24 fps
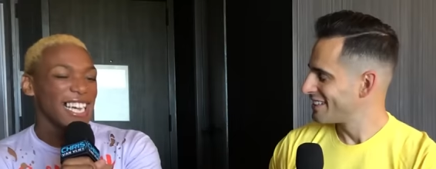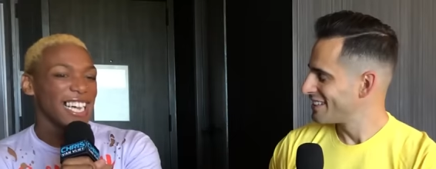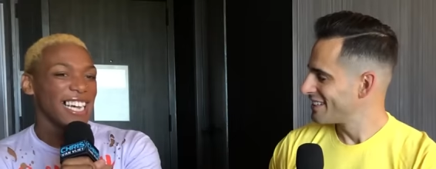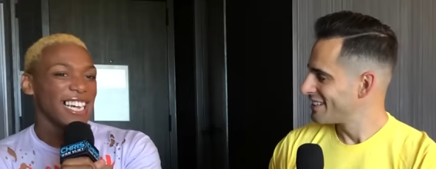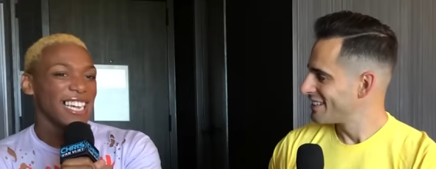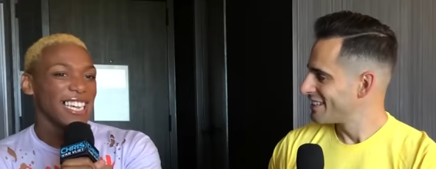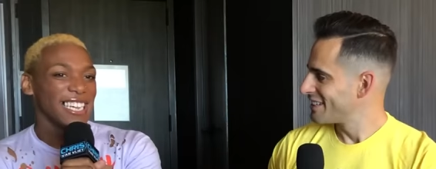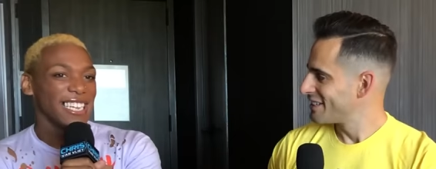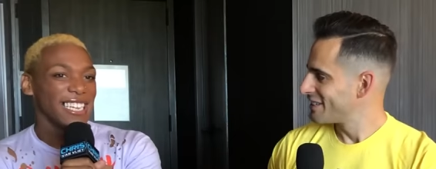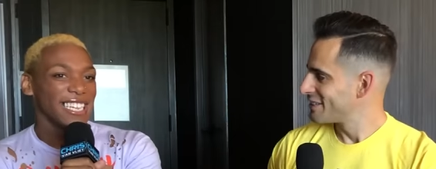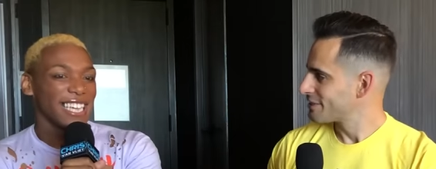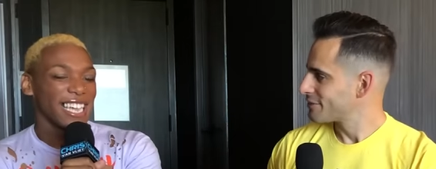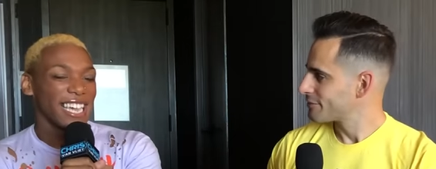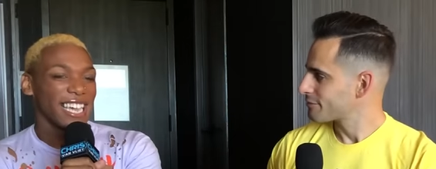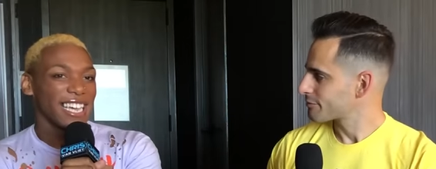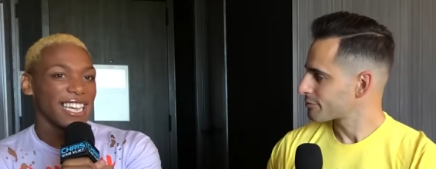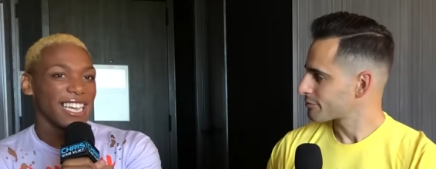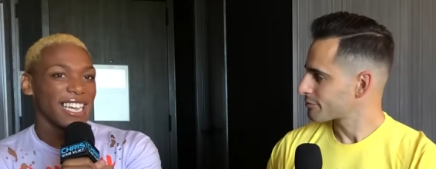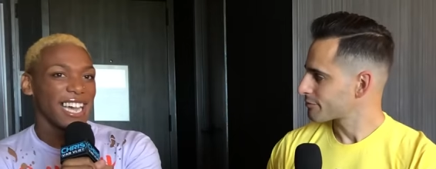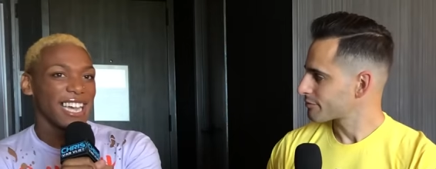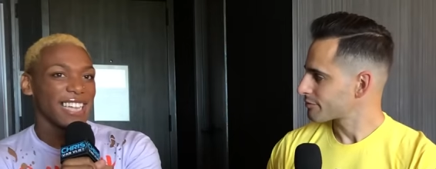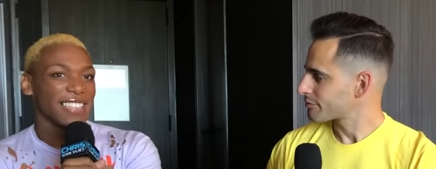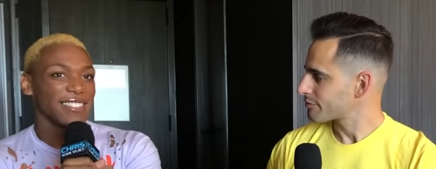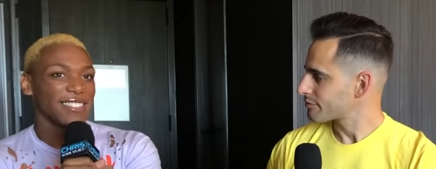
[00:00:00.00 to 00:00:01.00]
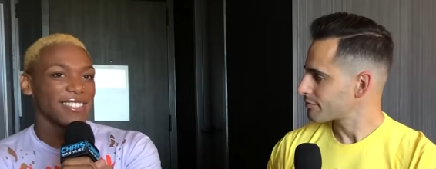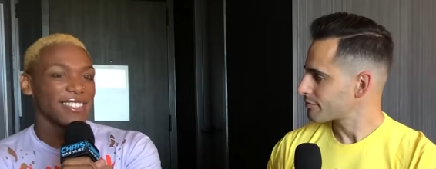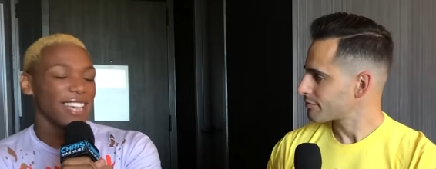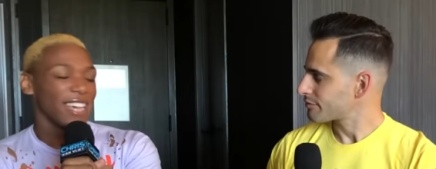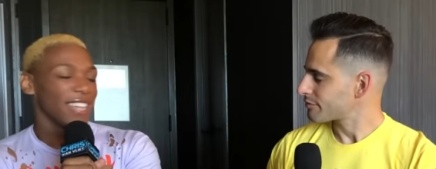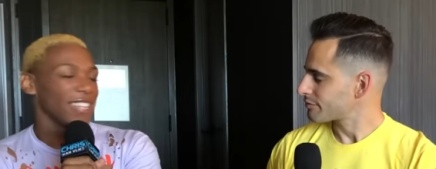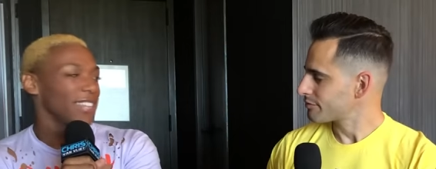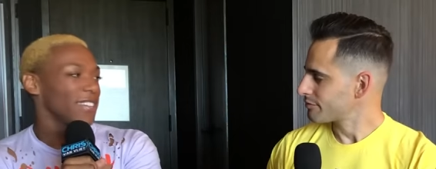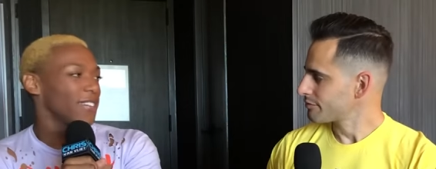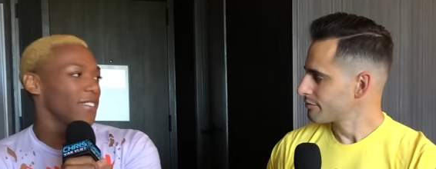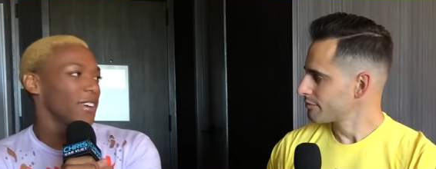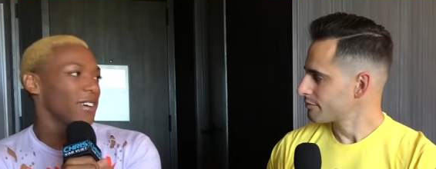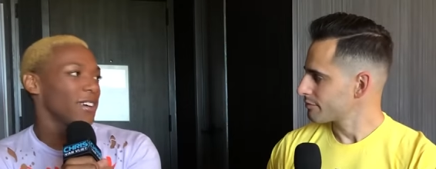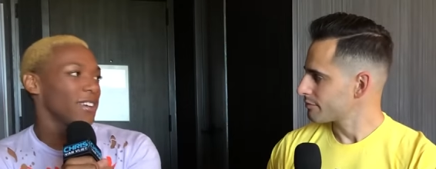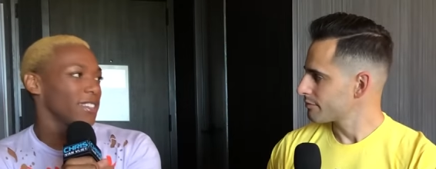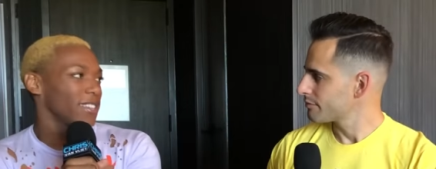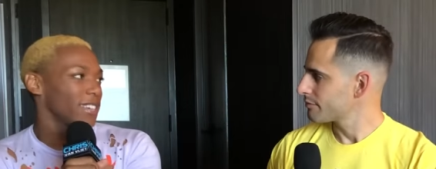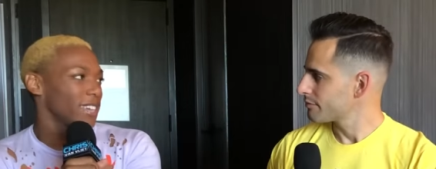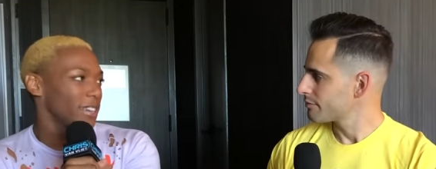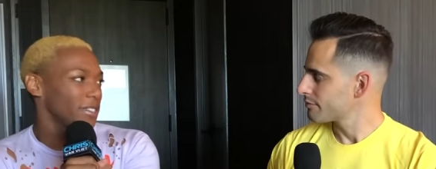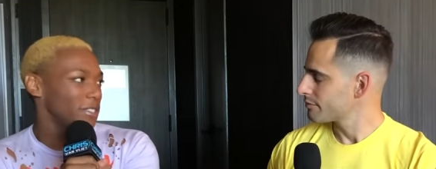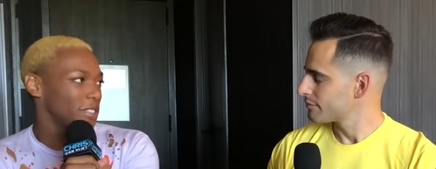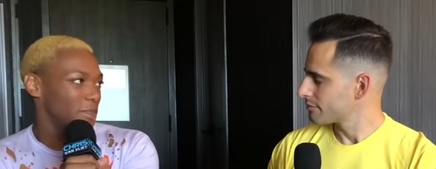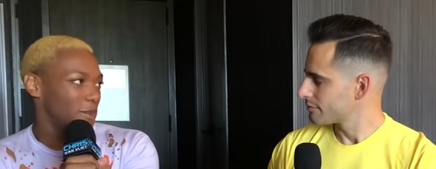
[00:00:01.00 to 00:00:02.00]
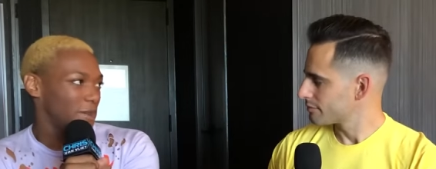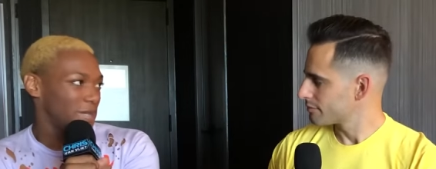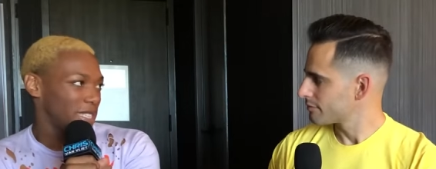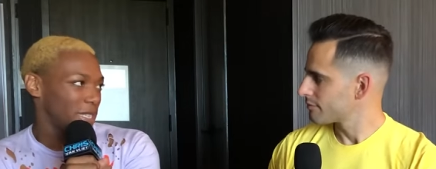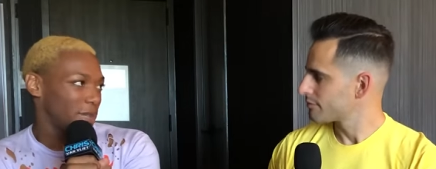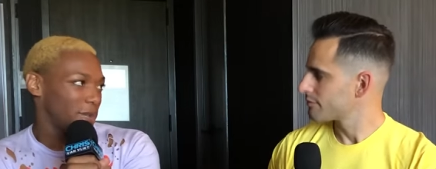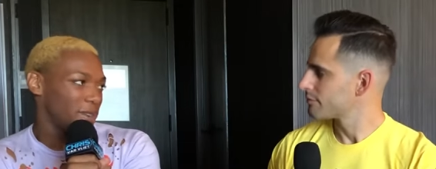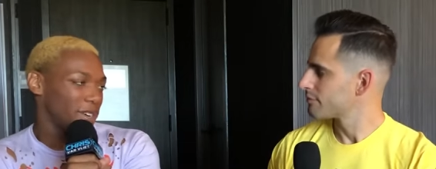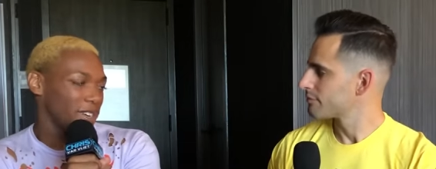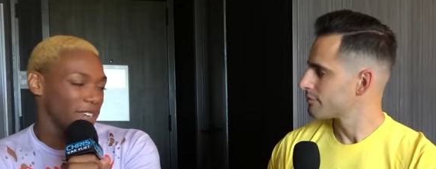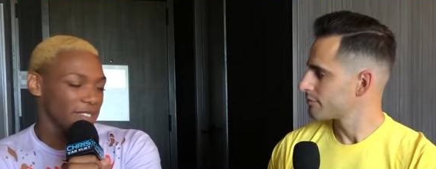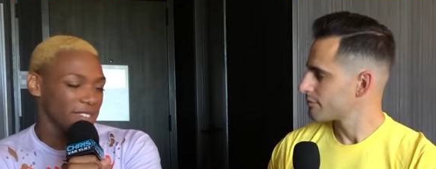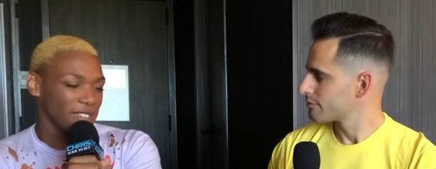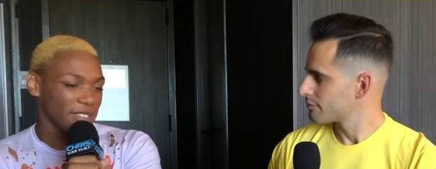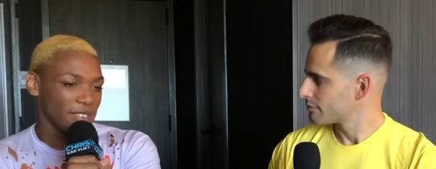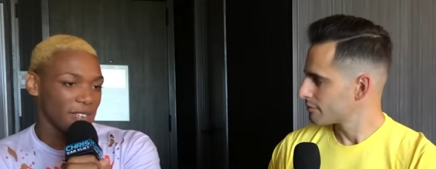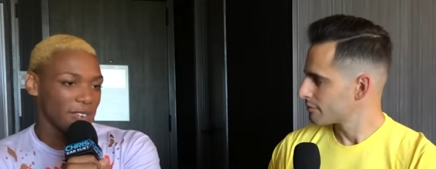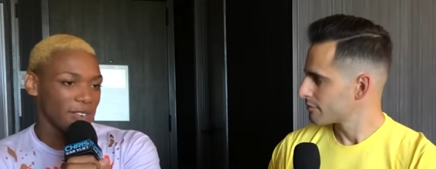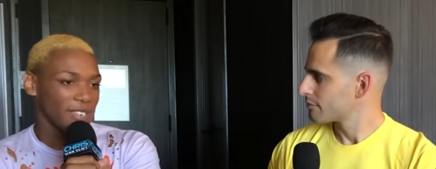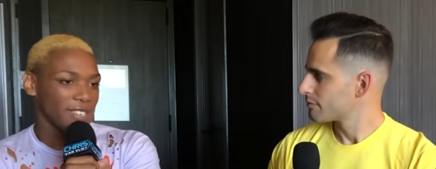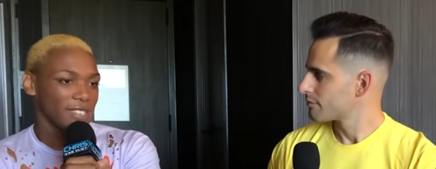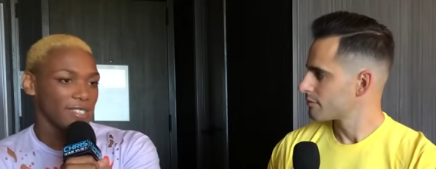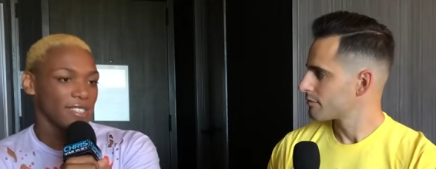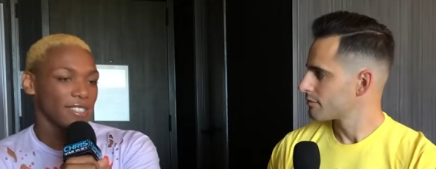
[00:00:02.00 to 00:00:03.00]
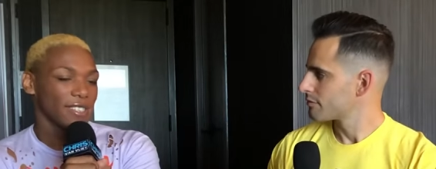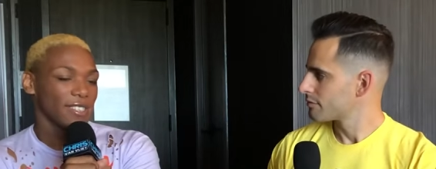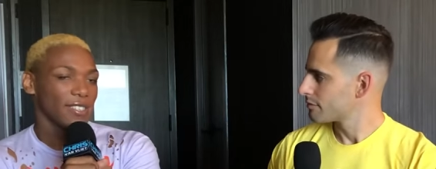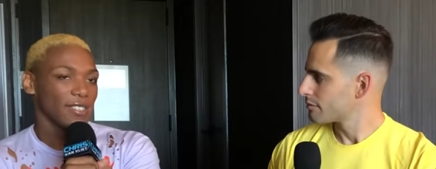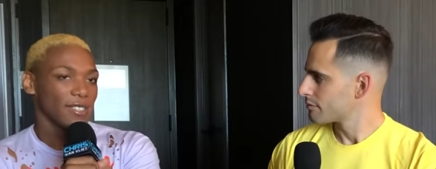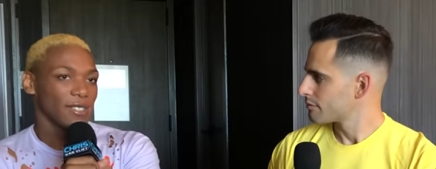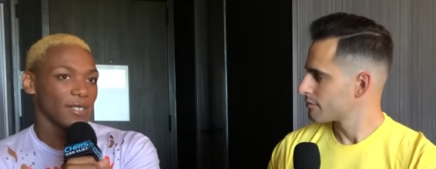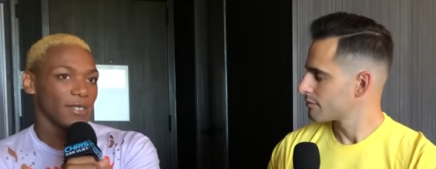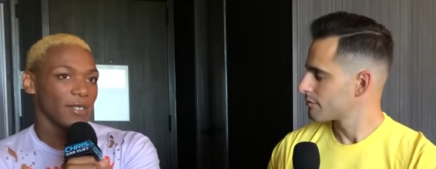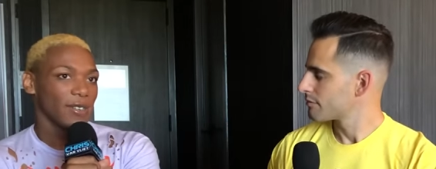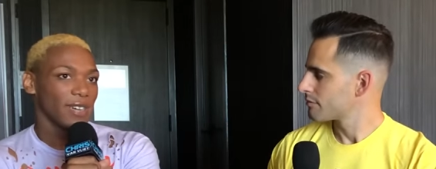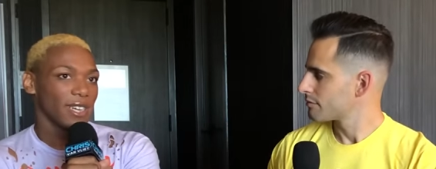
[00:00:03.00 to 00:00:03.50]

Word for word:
Speaker 1: uh, yeah, I I love all the L G B T workers that are wrestling too.